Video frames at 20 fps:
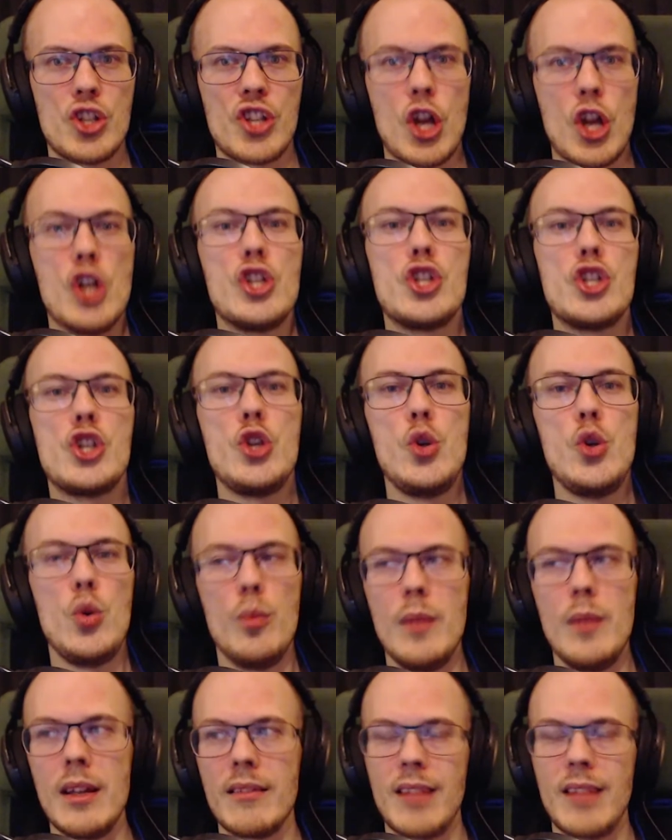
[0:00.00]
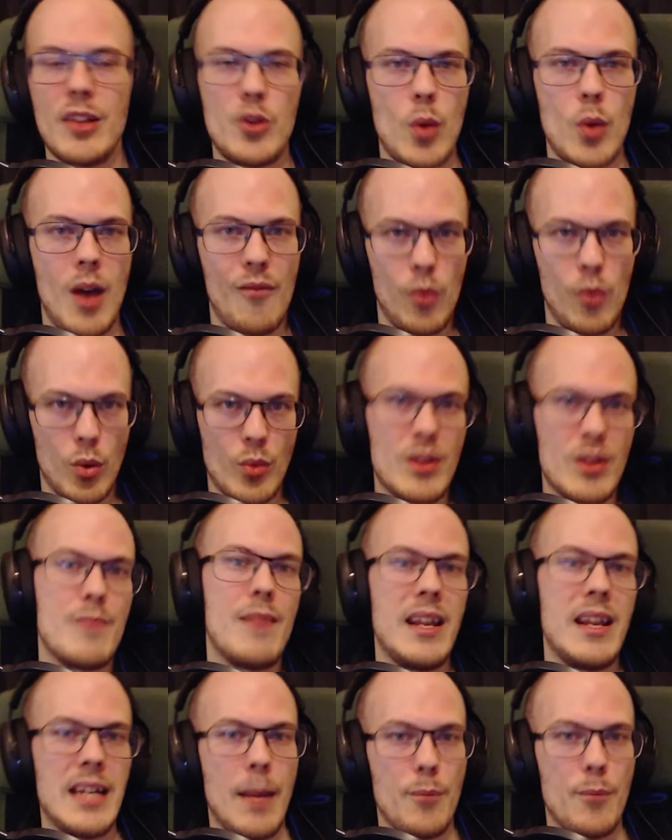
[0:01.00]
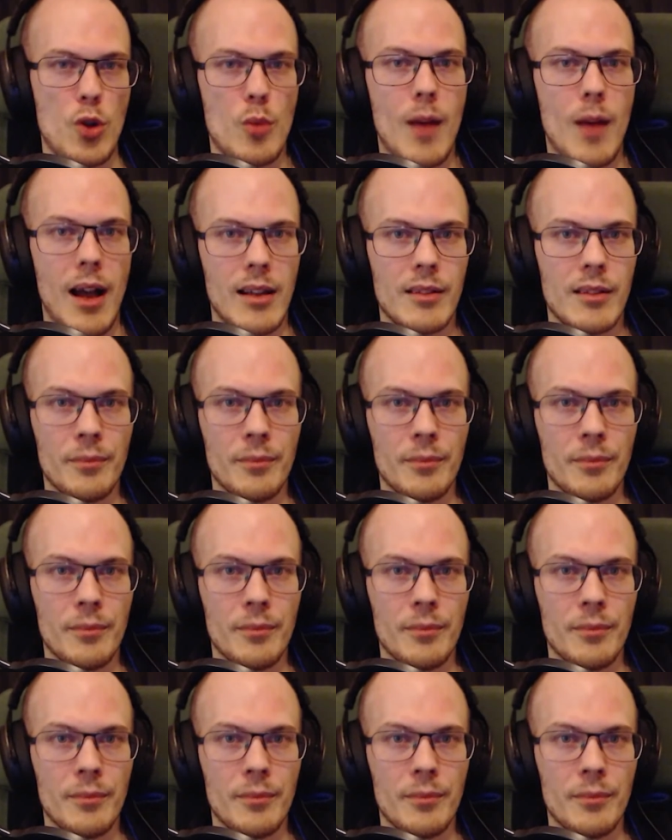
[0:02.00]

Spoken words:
assuming that you have already made up your mind.